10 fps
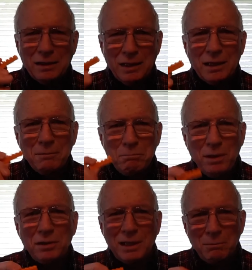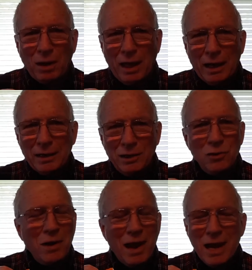a little building block, and
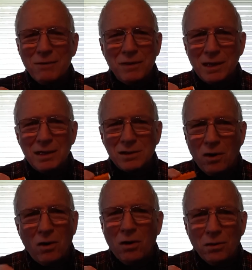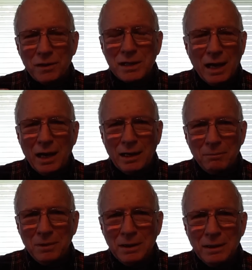you have these all the
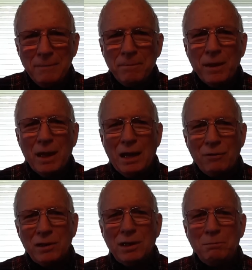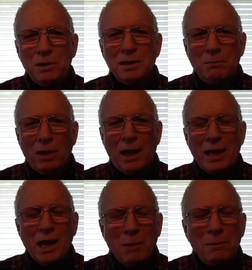time. Every little building block
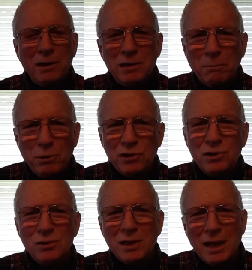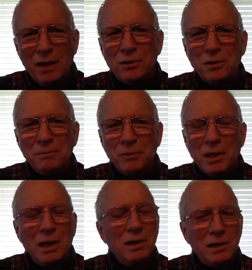helping to put you together
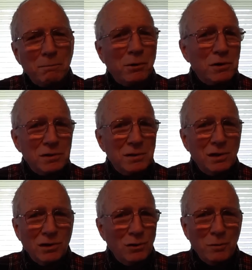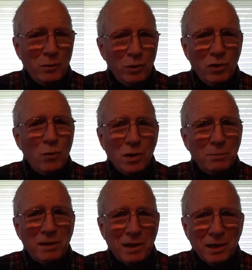into the person that you, you
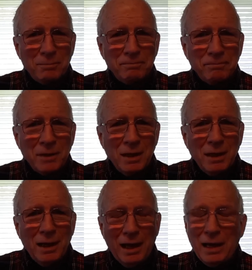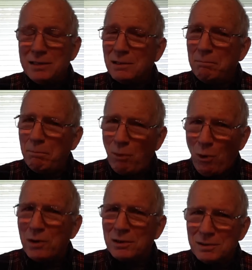will become. And it's
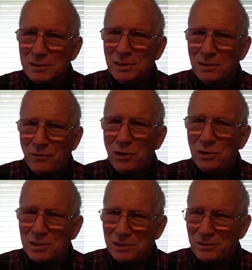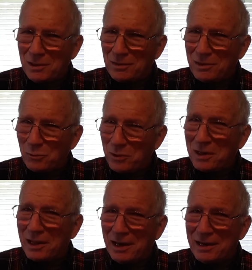important to, for you to, to, to
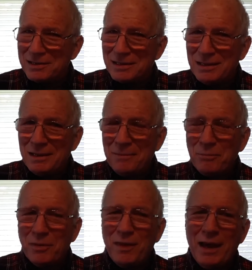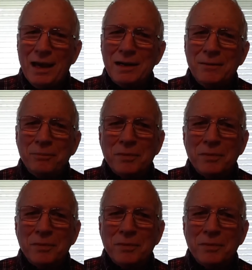realize that